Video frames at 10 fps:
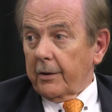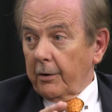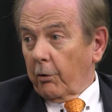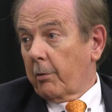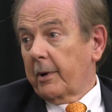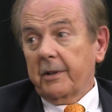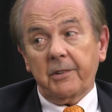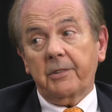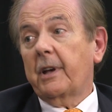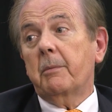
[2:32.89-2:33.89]
Normal
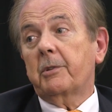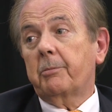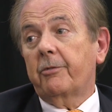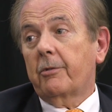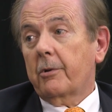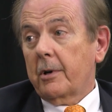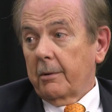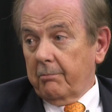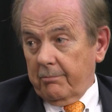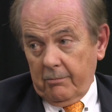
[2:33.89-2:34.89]
is the same as before,
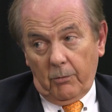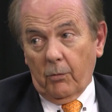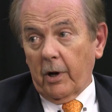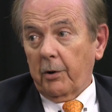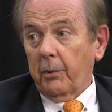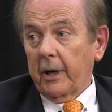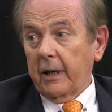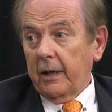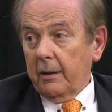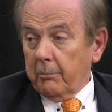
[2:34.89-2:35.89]

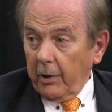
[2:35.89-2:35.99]
120,